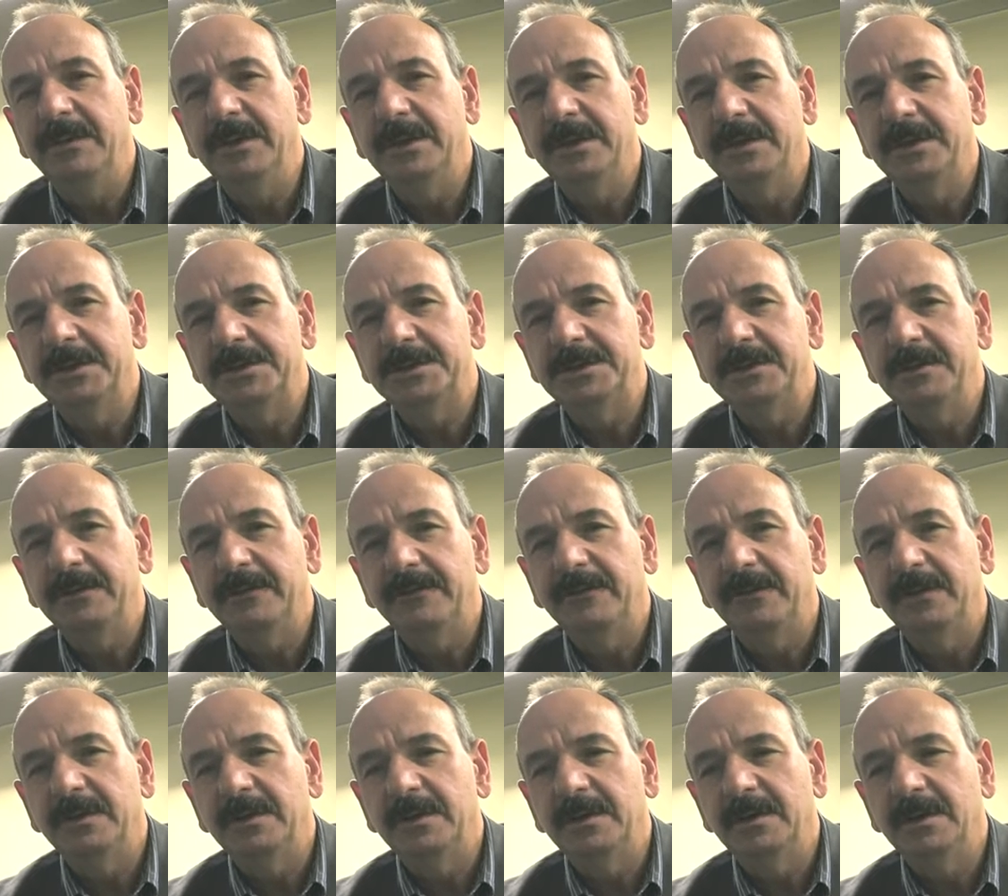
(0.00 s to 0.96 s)
be an issue
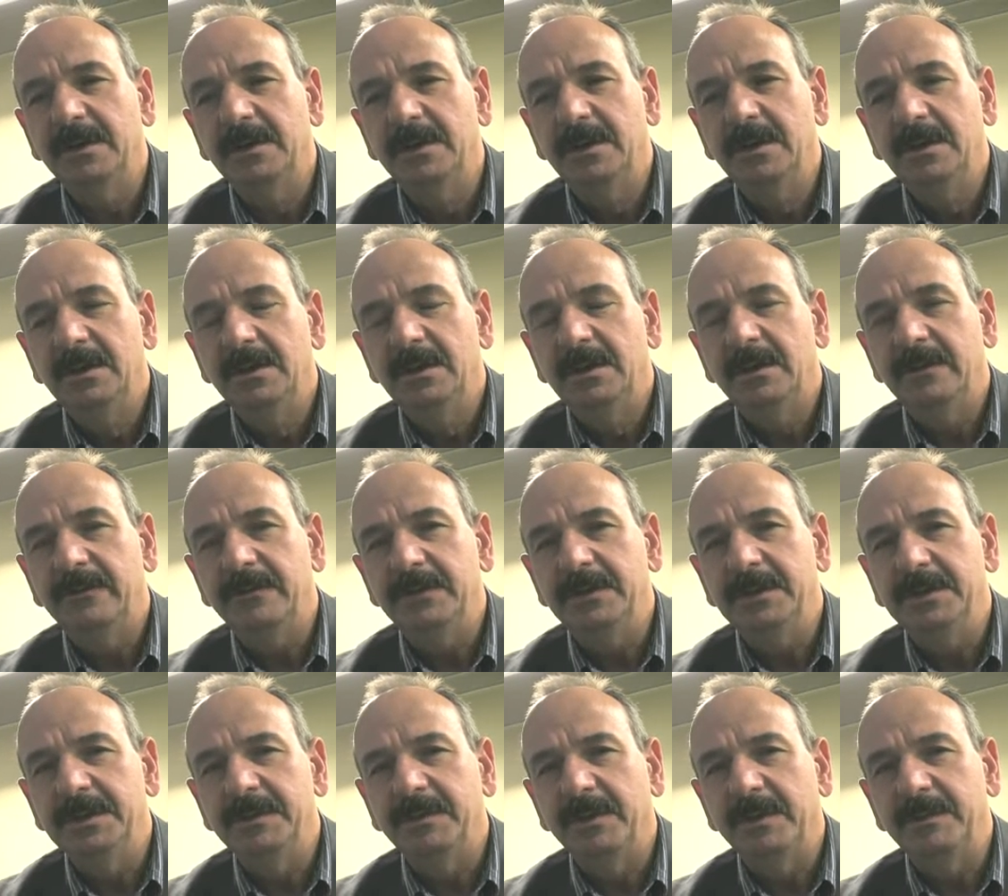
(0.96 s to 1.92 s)
for
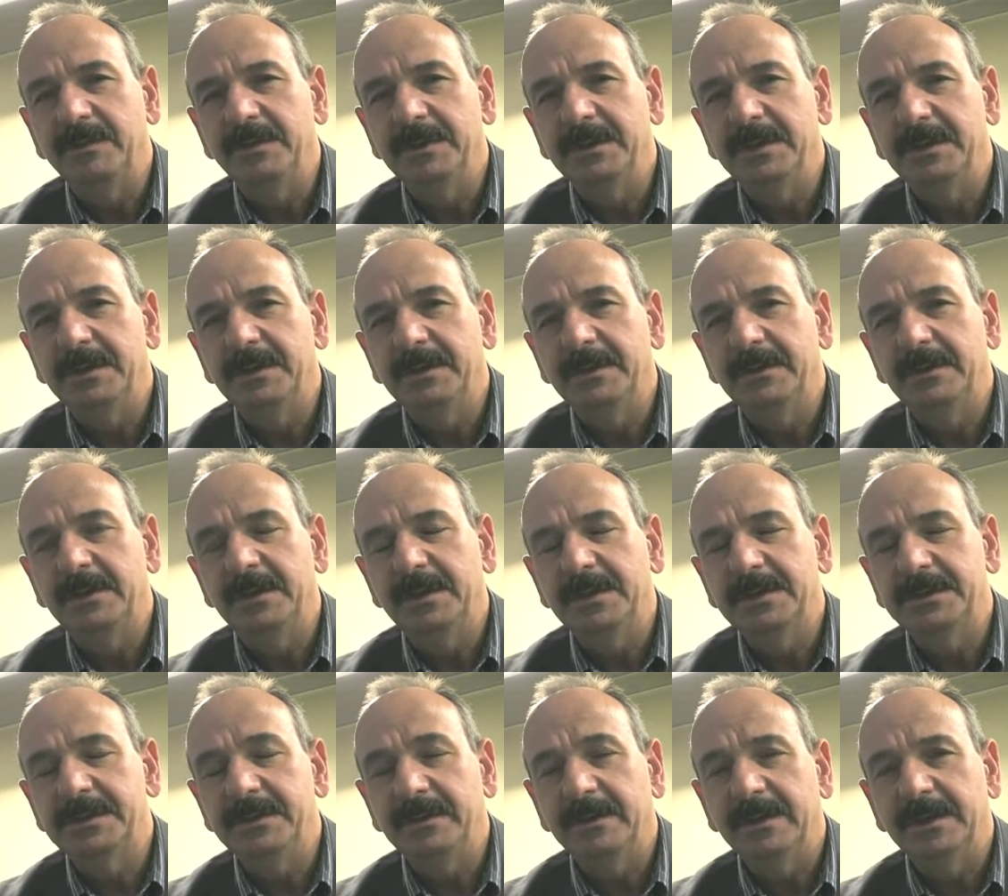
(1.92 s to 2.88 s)
newspapers
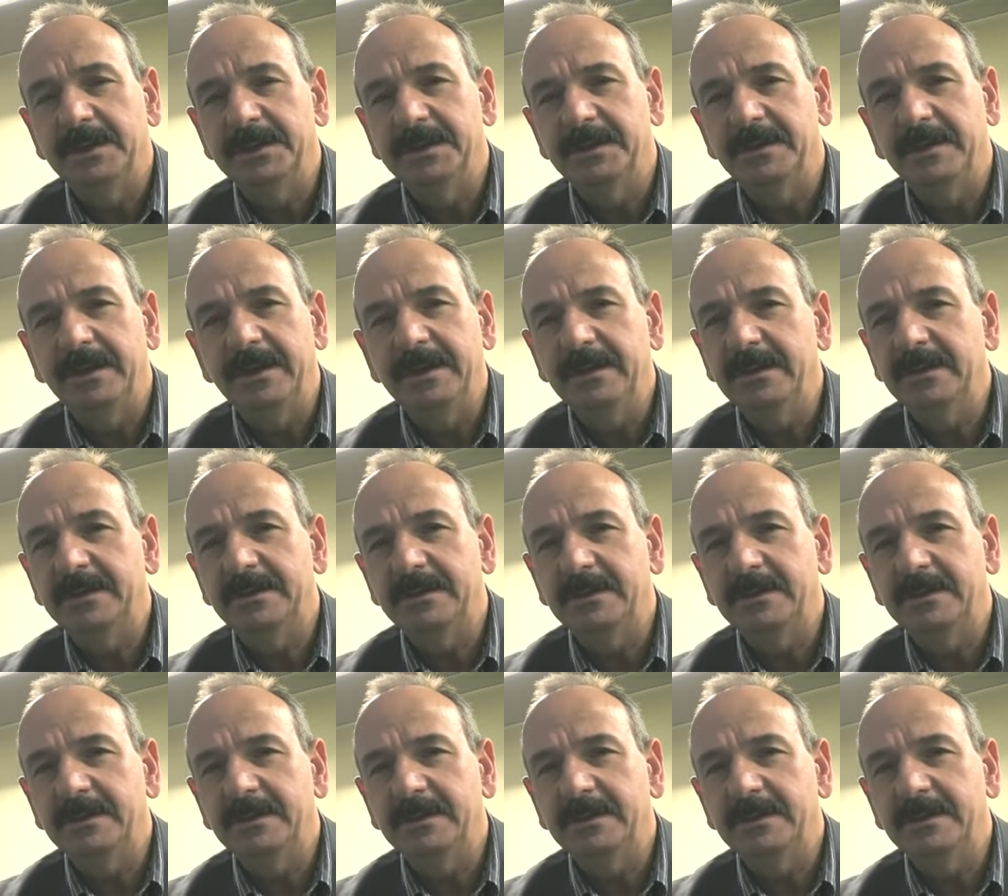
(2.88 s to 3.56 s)
in 2008.